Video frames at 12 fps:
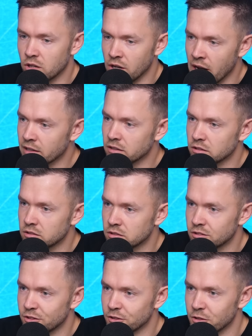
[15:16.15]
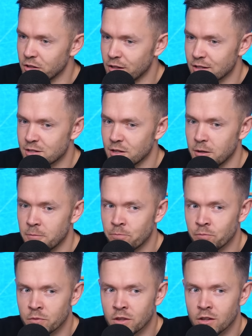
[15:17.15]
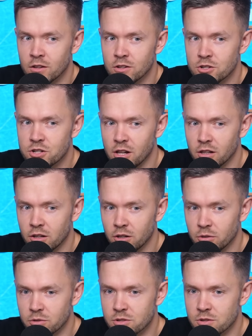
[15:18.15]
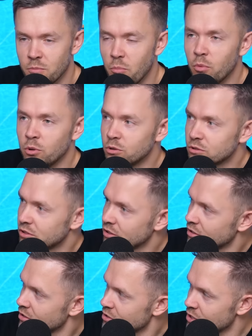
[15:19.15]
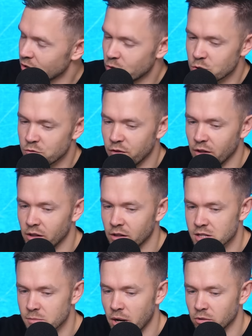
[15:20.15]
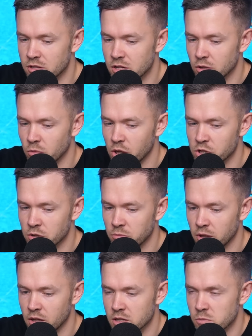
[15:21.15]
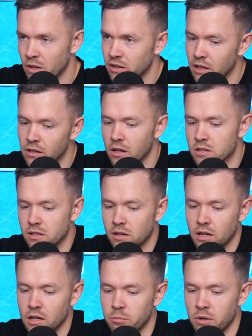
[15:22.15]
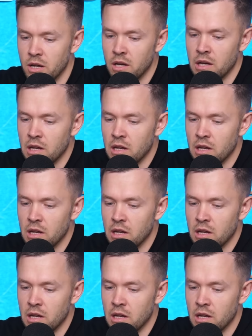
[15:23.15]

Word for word: connected to, let's say, Željko's mood, Željko's feelings about the situation. Because when they lost the cup,